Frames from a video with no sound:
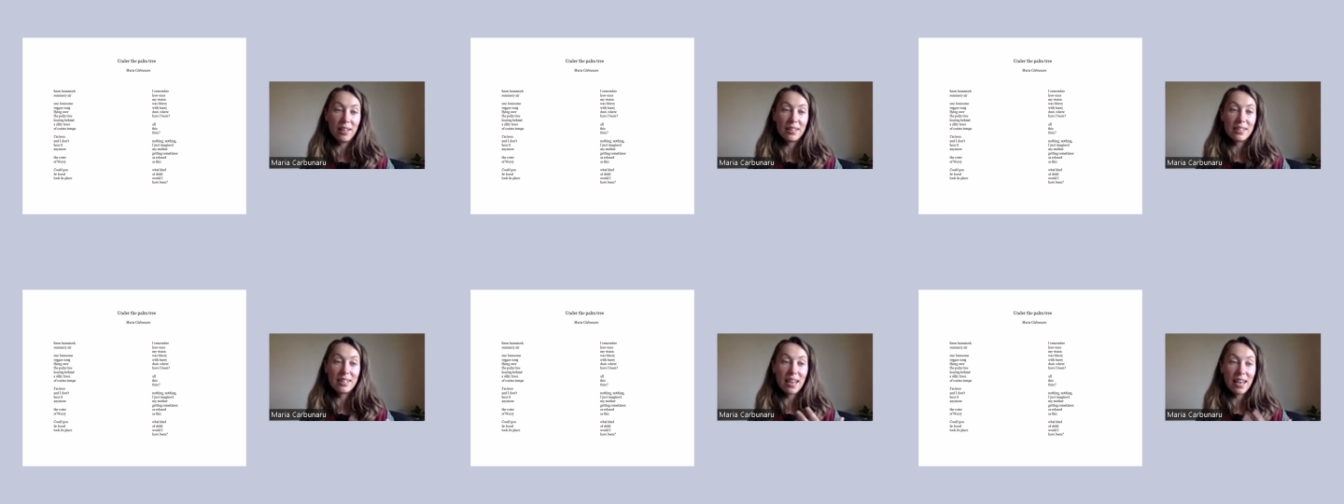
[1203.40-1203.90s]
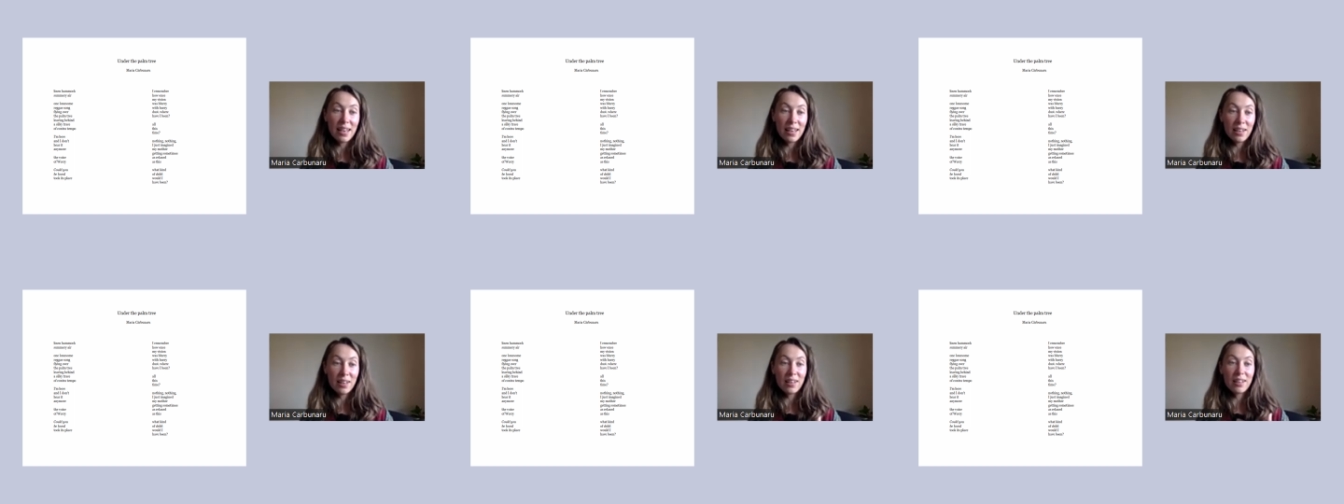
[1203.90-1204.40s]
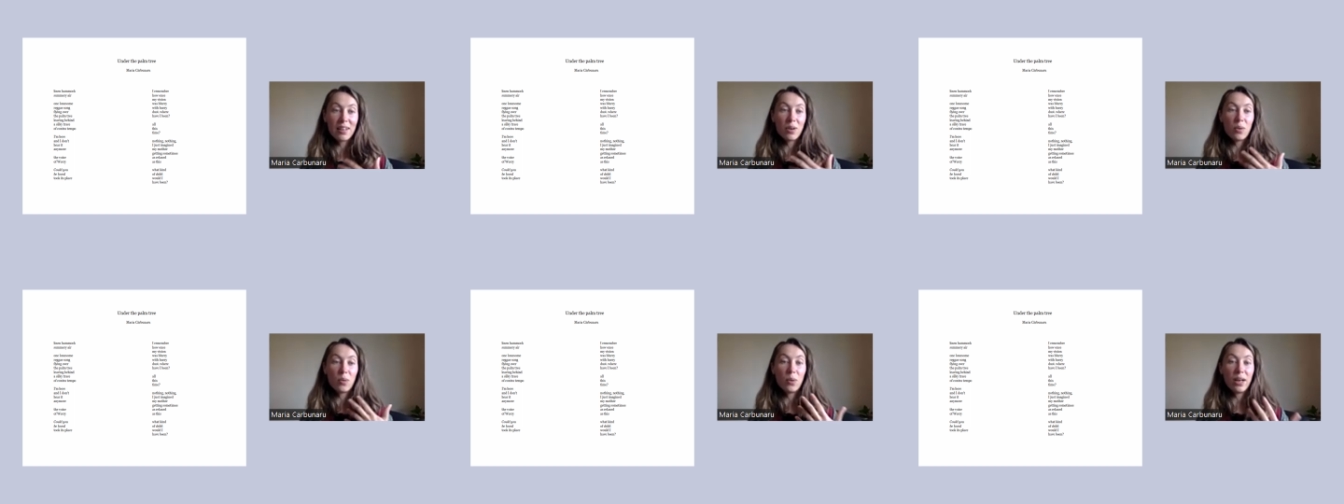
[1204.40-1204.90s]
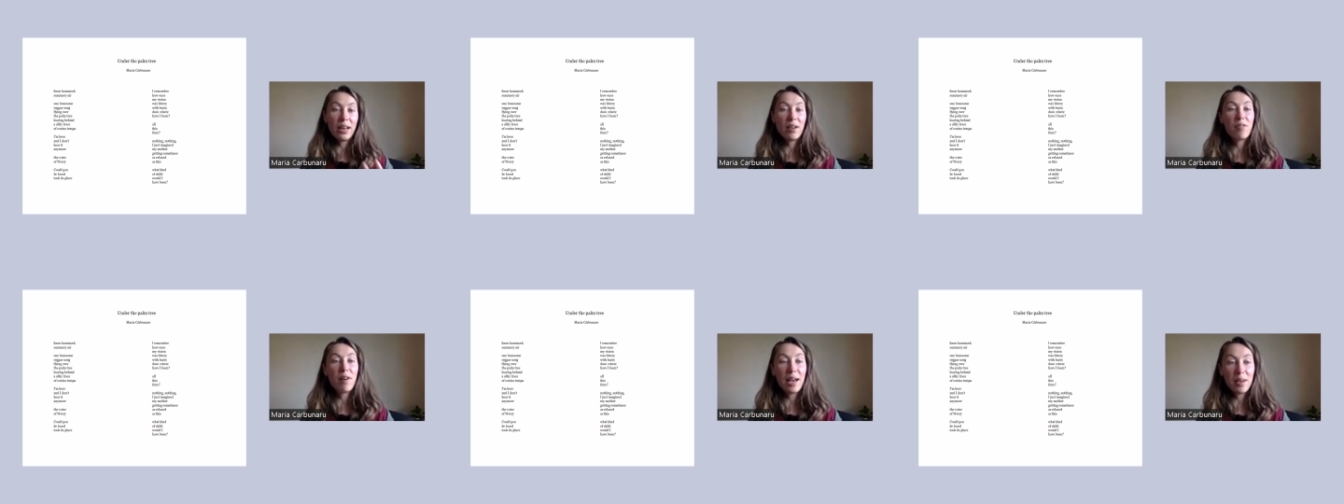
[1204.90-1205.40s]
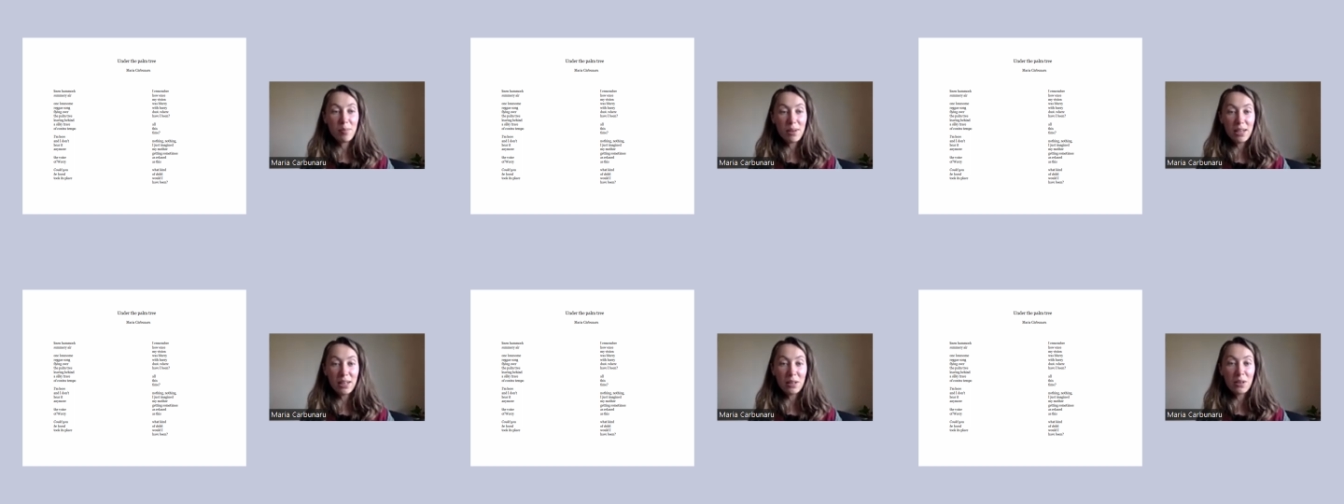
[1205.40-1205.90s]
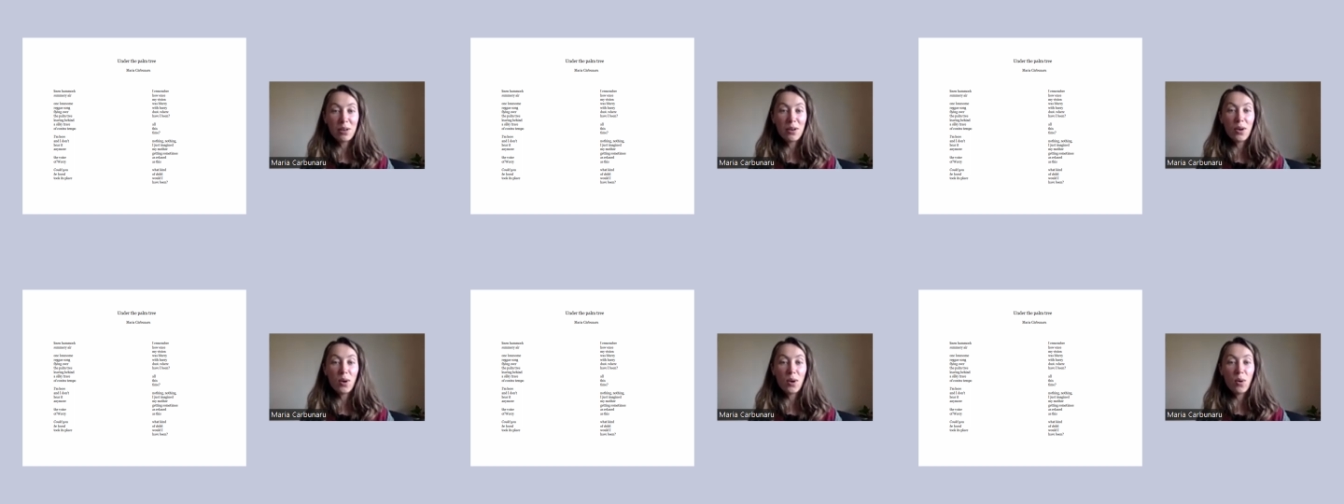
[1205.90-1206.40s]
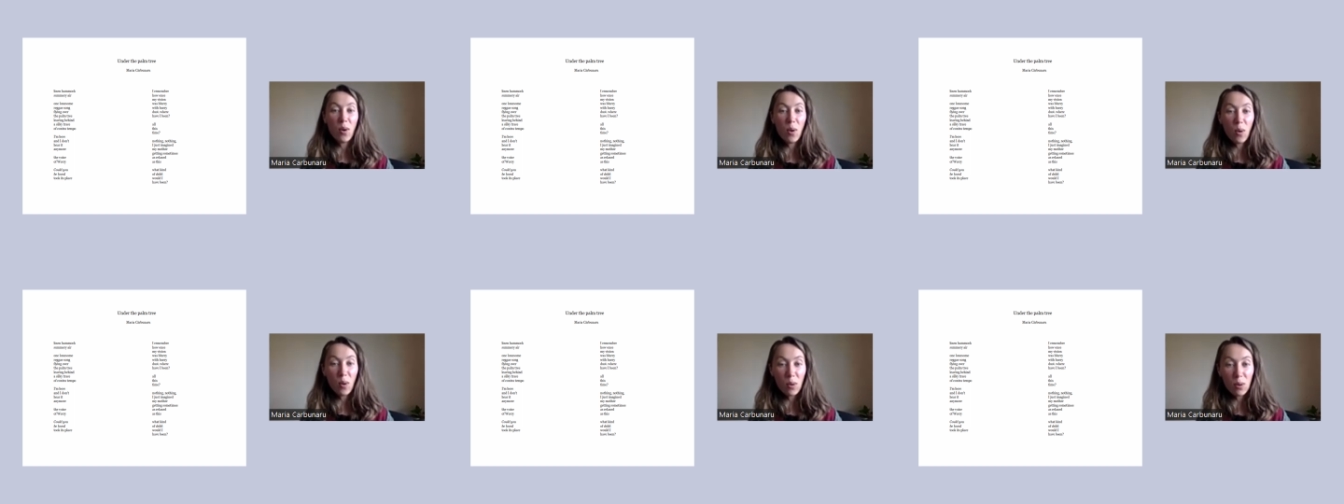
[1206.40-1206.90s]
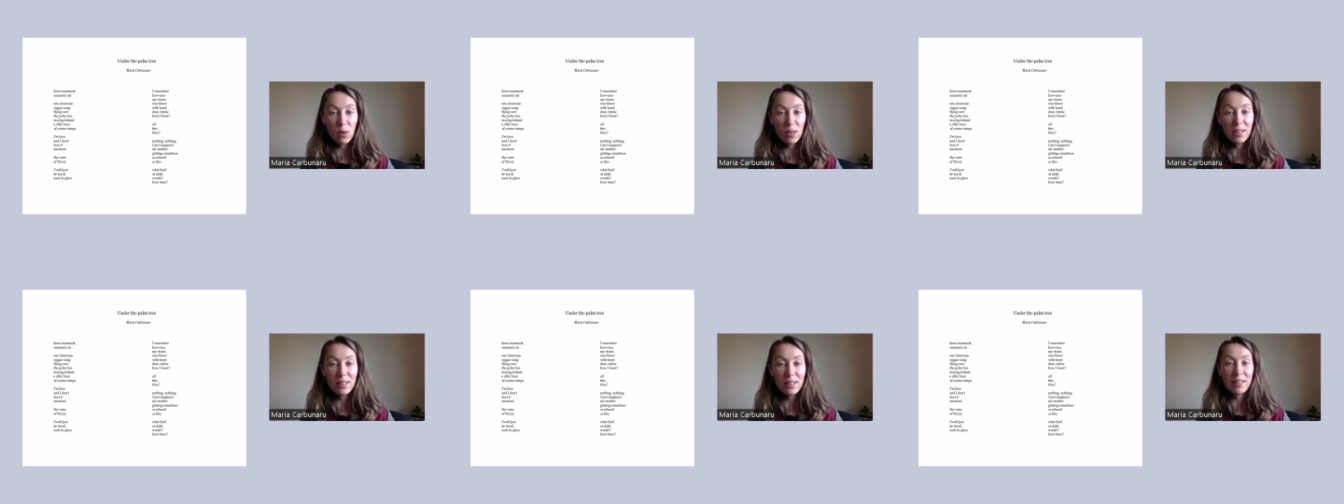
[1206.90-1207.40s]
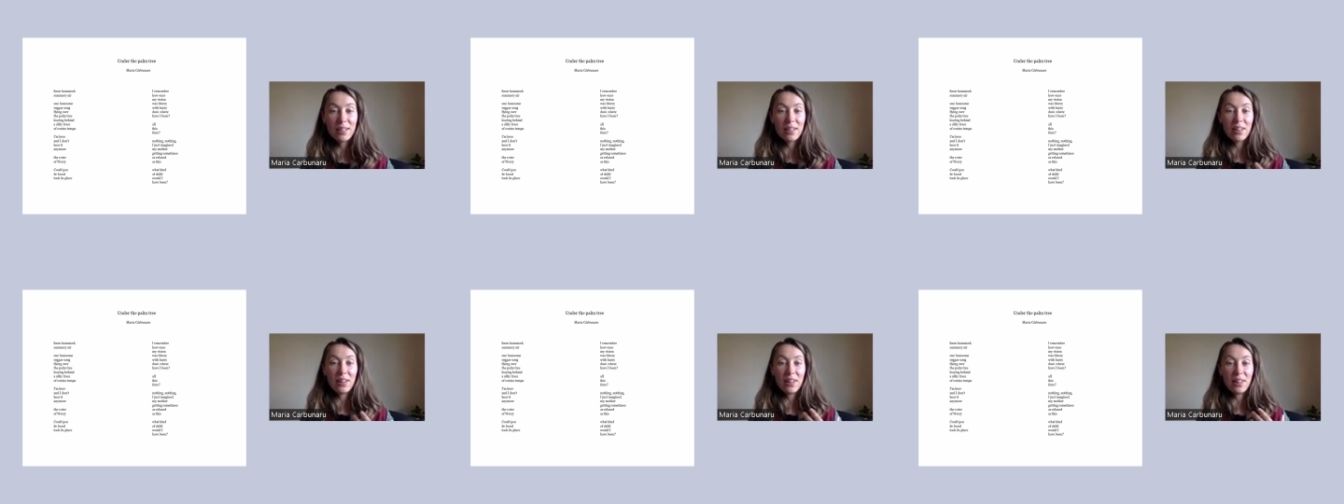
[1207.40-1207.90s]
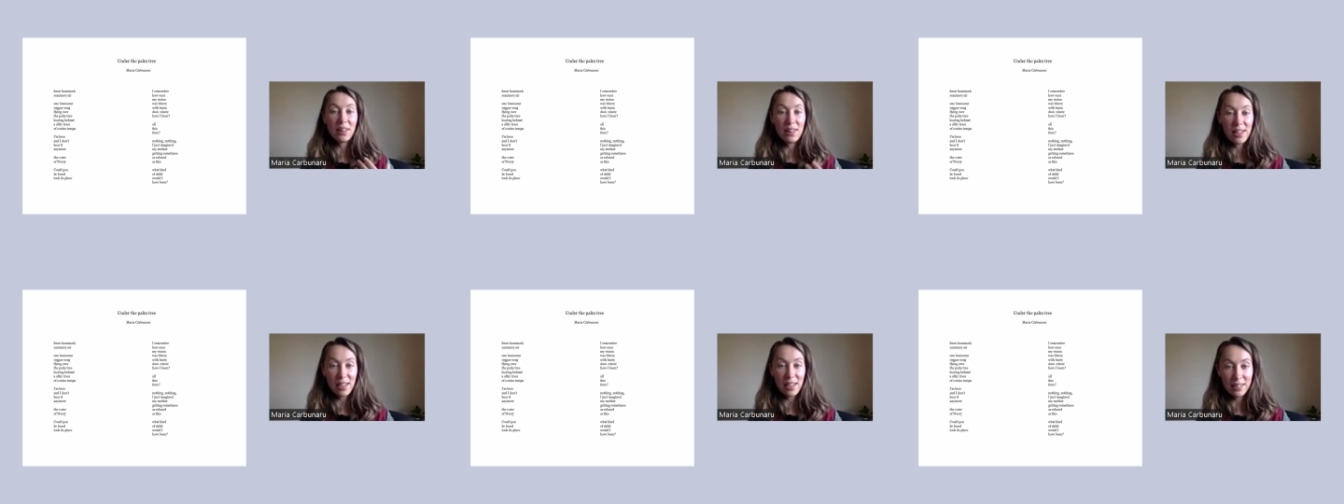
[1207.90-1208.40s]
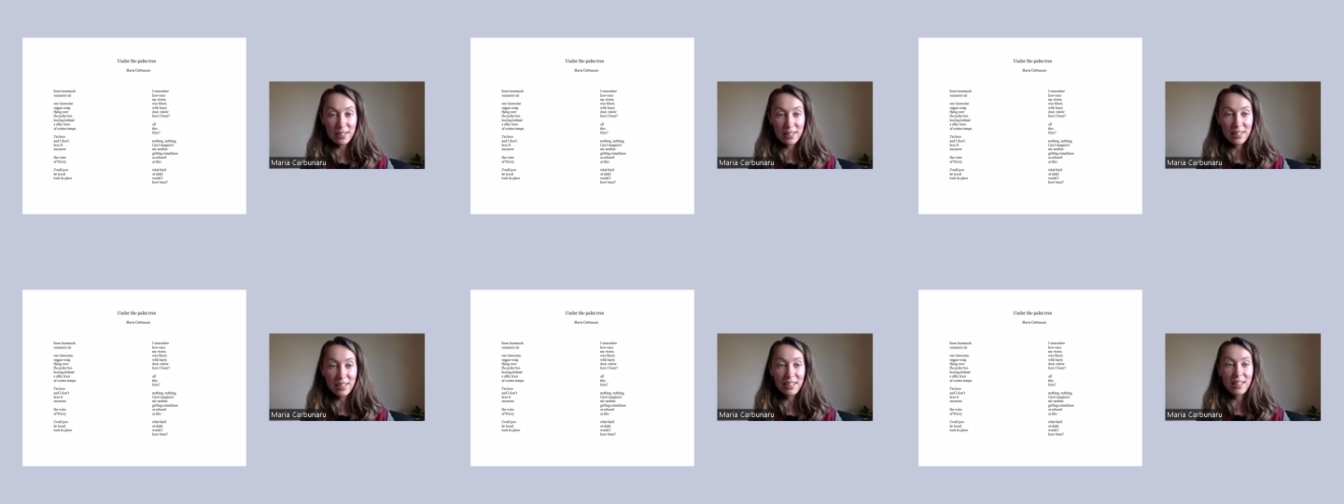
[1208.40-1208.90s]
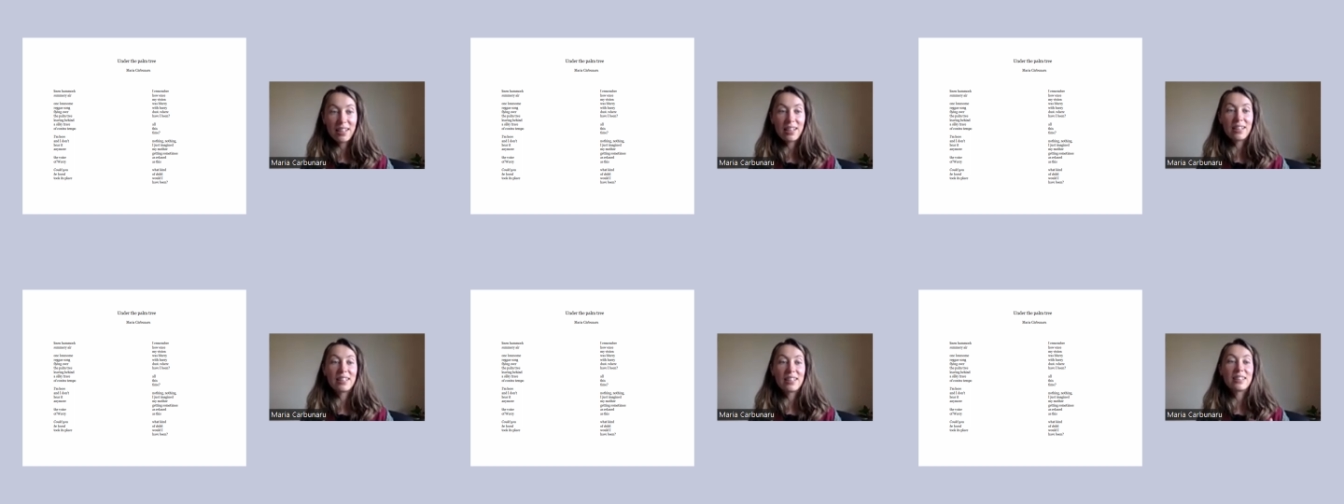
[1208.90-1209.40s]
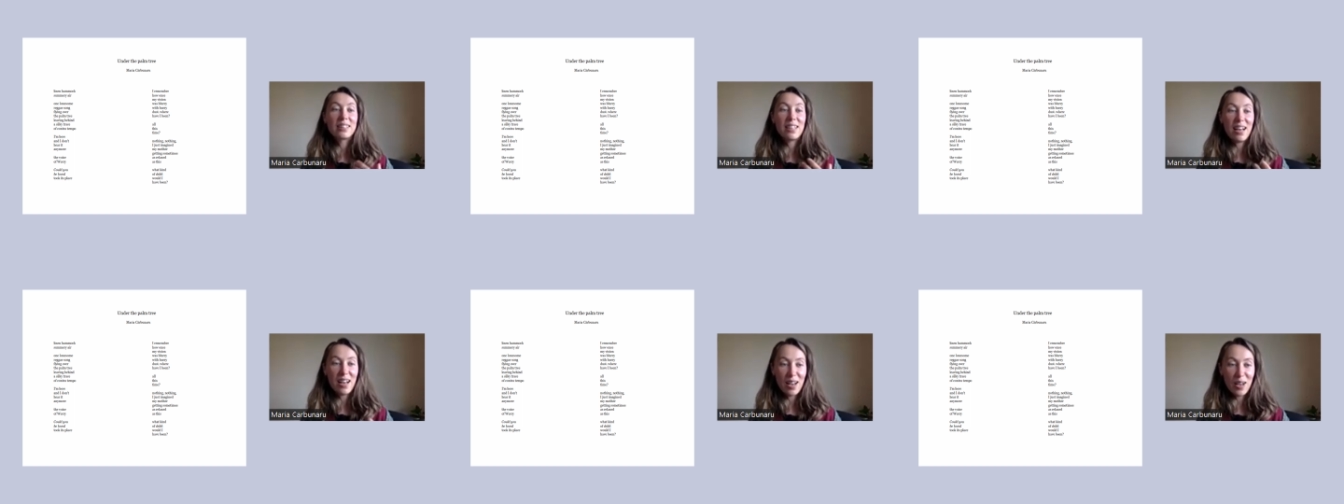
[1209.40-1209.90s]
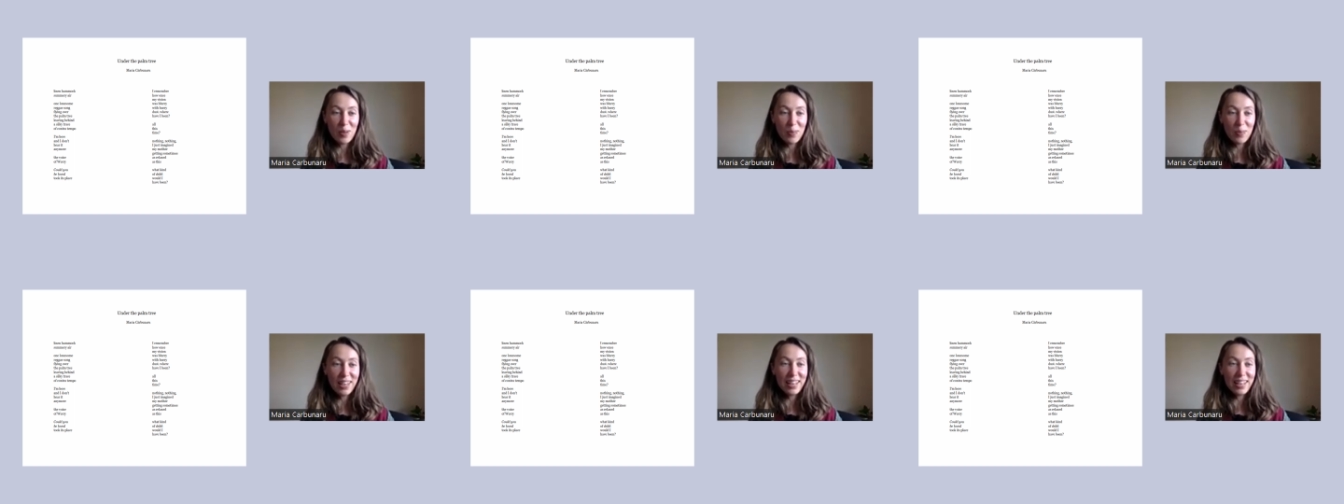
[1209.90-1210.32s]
Saying, where have I been all this time?